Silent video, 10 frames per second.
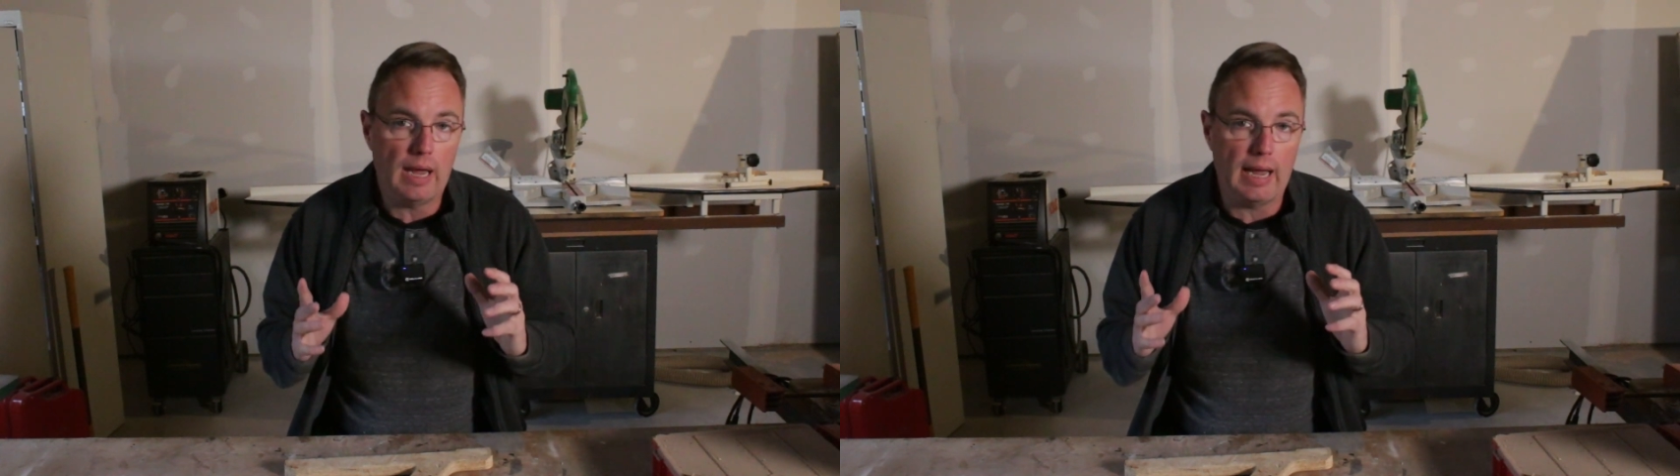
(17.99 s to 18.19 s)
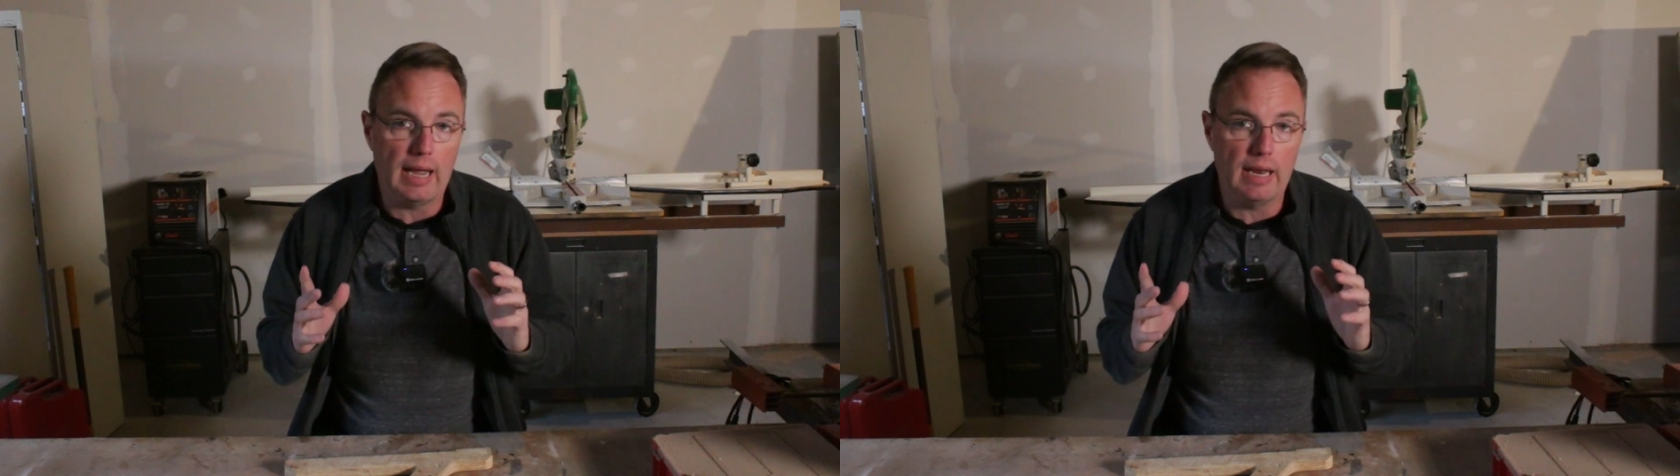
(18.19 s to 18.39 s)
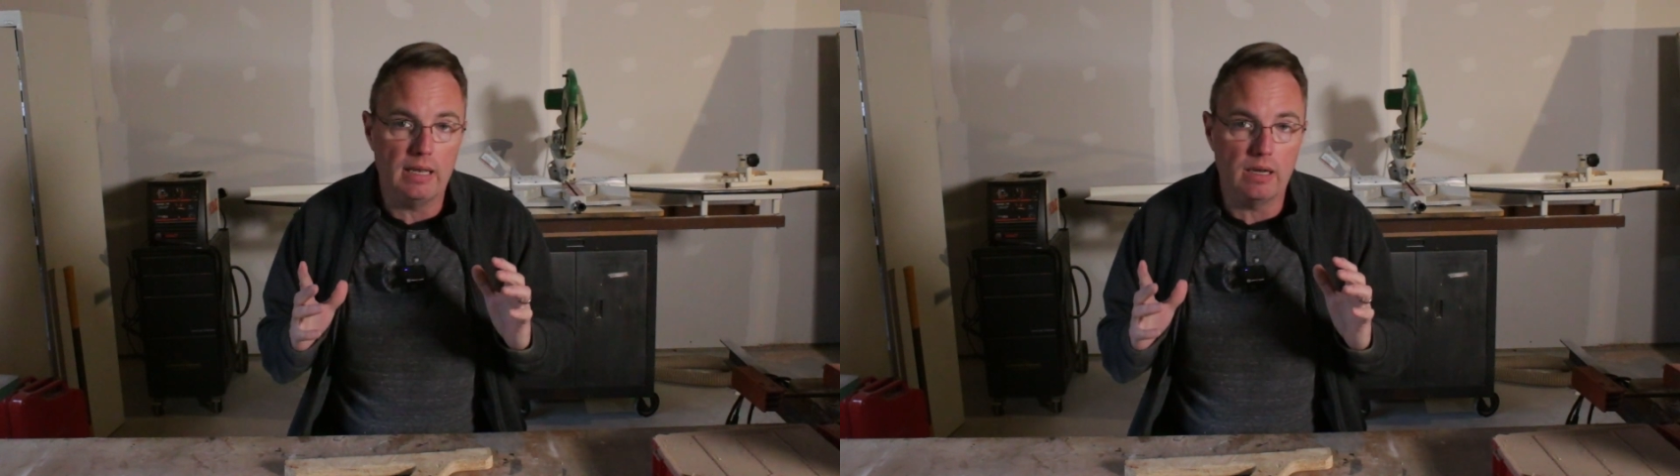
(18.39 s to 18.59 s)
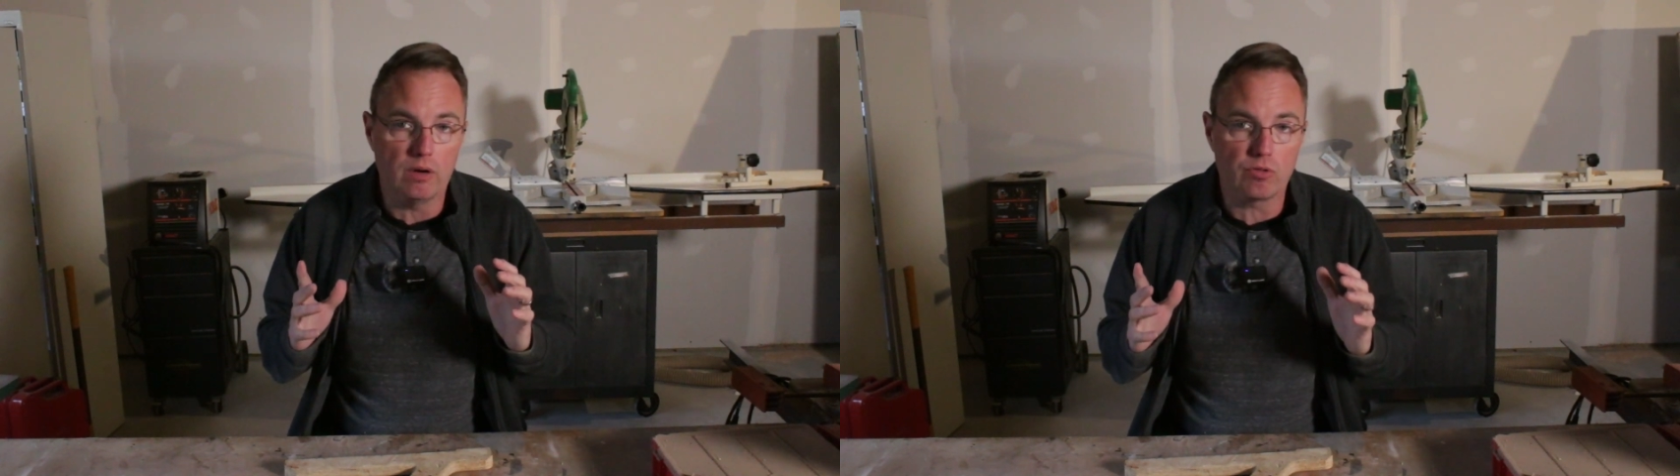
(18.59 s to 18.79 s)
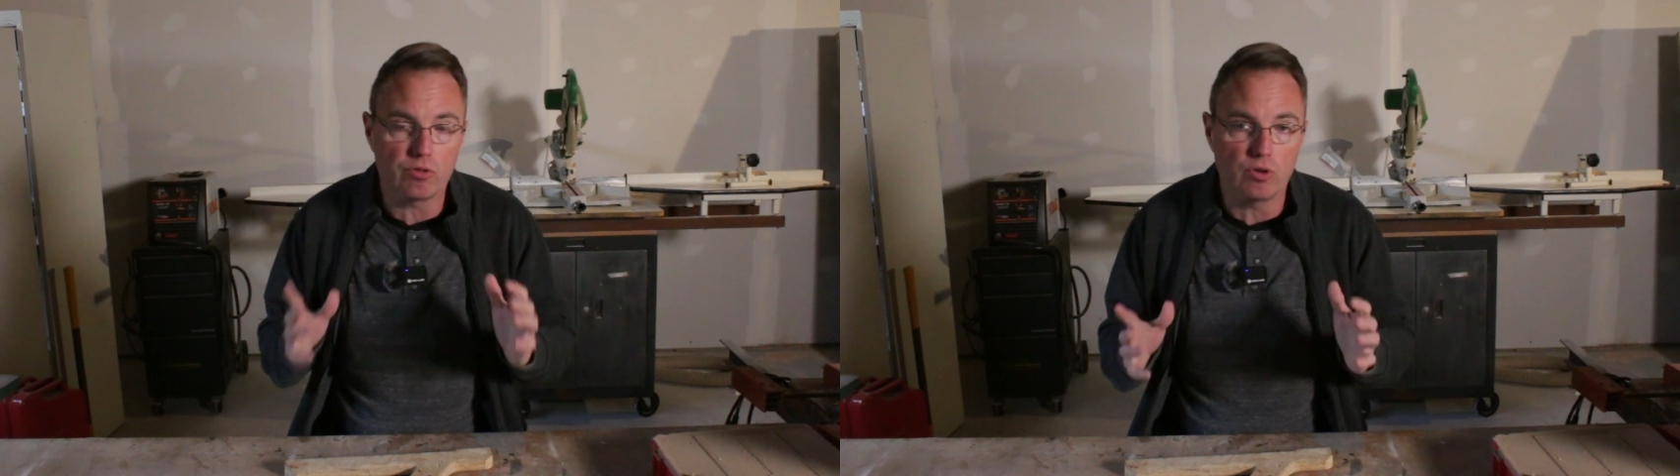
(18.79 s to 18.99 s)
and
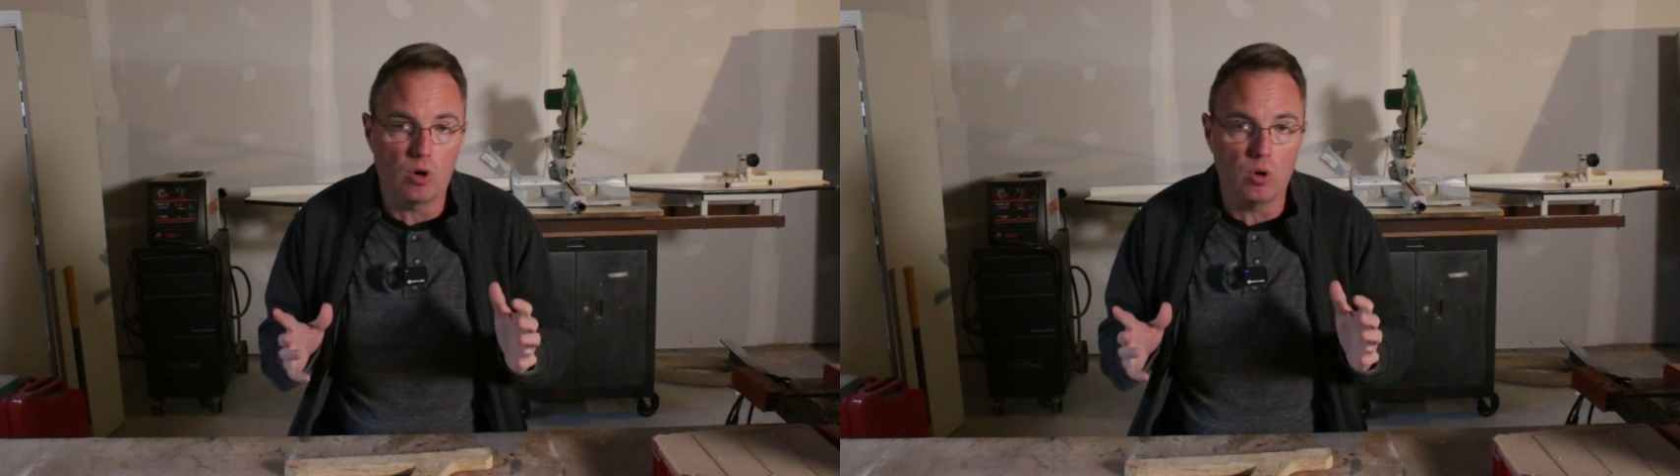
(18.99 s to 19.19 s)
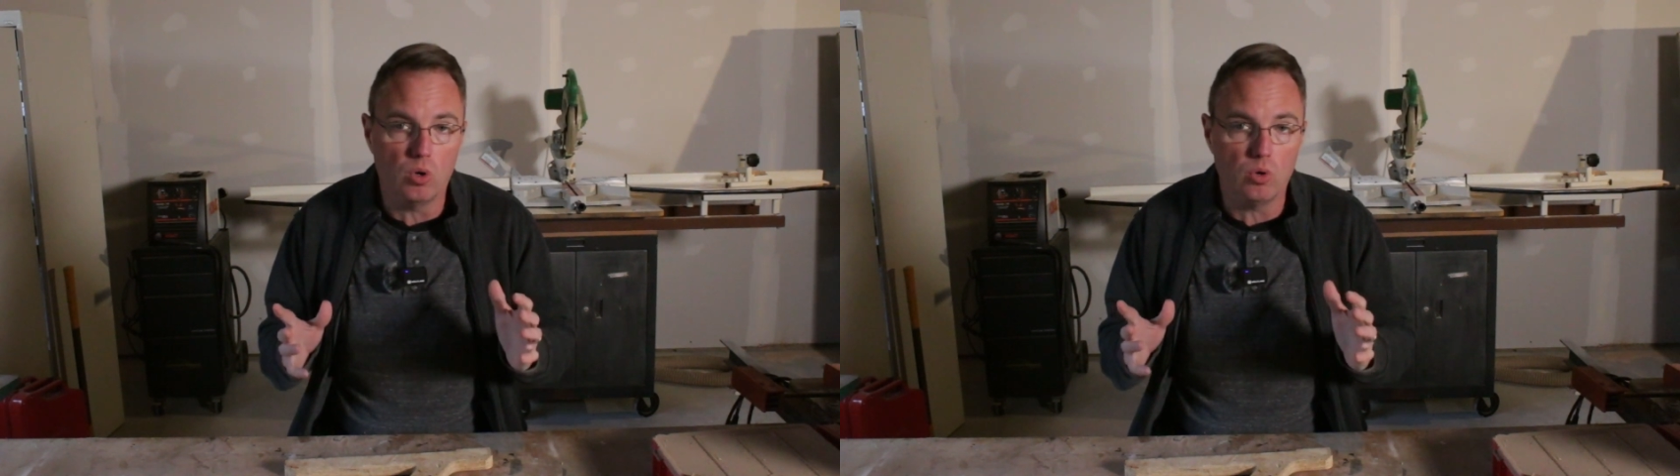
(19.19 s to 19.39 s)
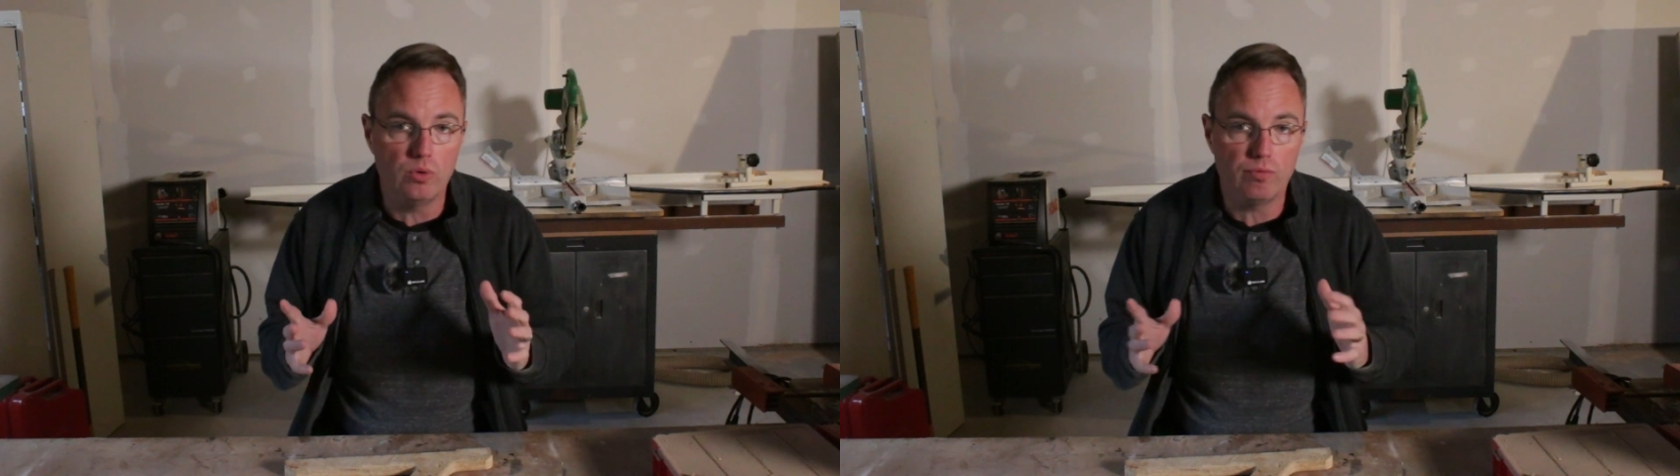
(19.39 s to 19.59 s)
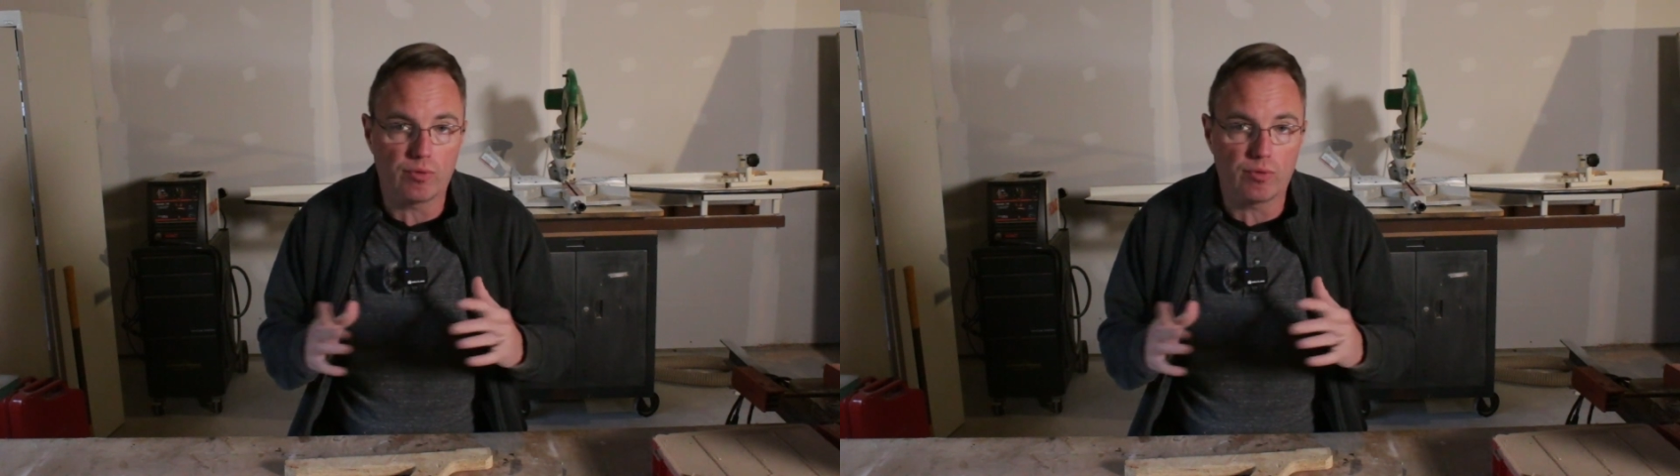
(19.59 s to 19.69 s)
they're sold